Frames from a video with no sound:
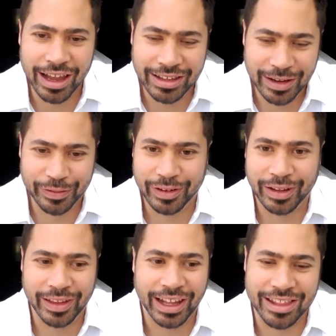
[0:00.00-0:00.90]
different
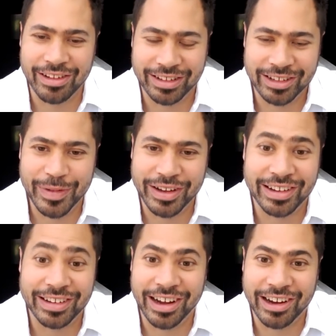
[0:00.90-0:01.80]
thing. It's not so much a
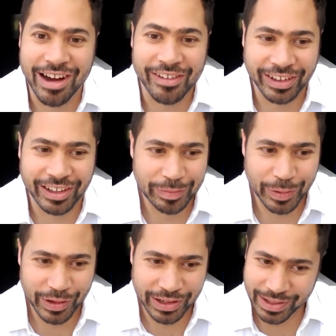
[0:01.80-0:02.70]
geographical
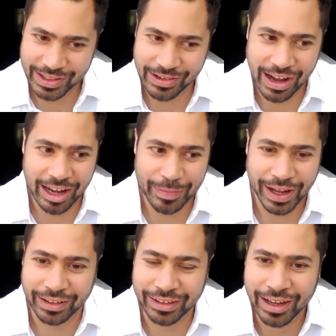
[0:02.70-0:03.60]
border we're talking
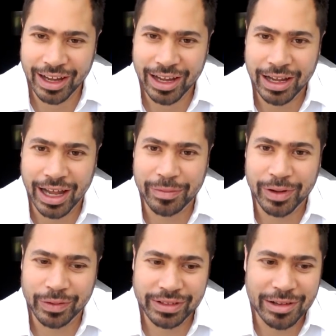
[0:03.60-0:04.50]
about.
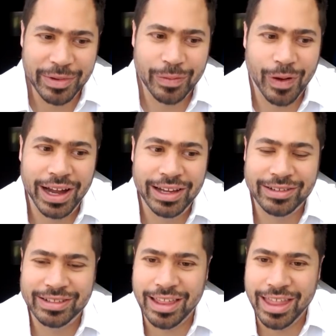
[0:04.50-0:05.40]
Tell me why you
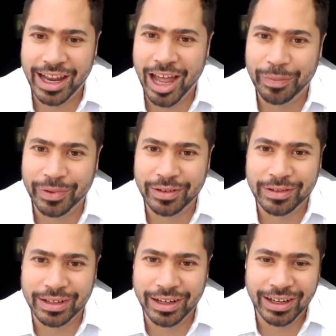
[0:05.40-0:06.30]
set that up,
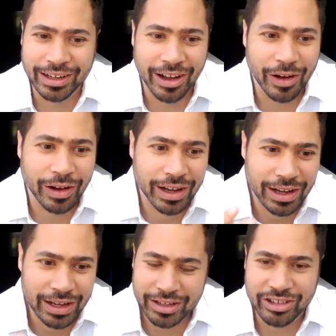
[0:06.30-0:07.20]
and
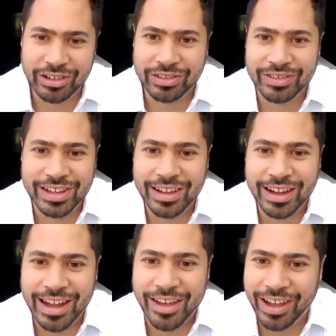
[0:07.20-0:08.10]
should
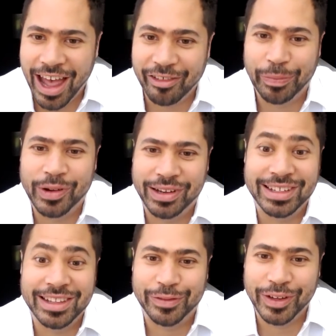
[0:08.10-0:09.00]
research ever have borders
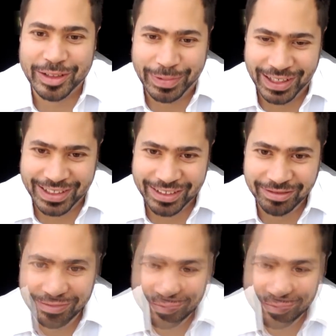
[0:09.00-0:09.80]
in the first place?